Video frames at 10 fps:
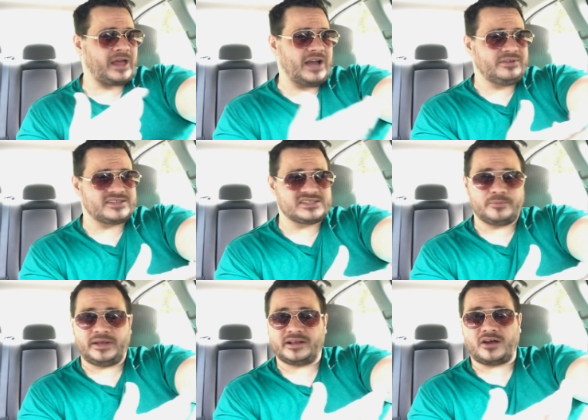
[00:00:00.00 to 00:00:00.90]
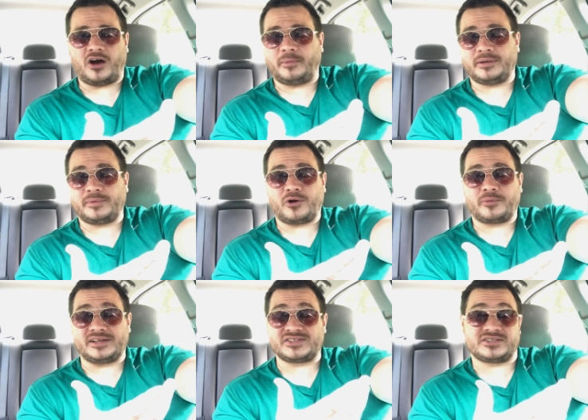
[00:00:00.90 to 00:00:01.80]
I even had someone made a comment about one of
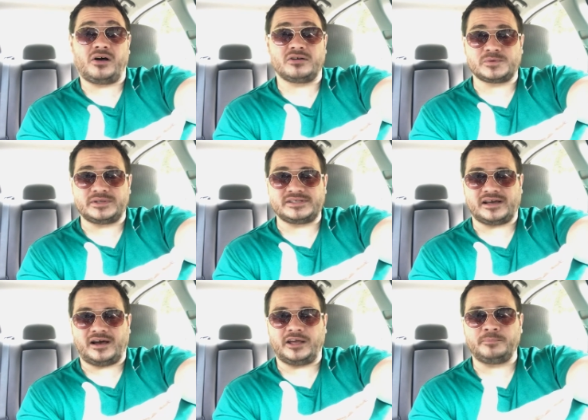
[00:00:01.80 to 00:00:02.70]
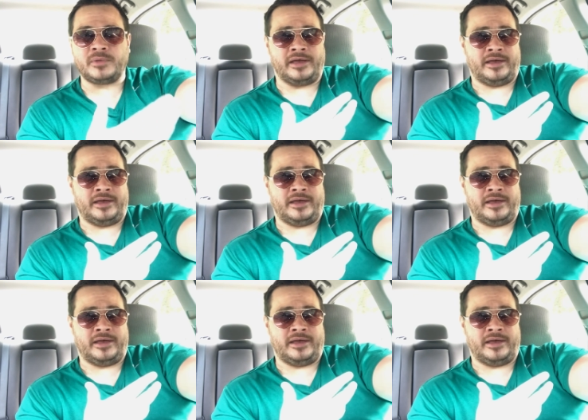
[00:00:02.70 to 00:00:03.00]
my songs one time,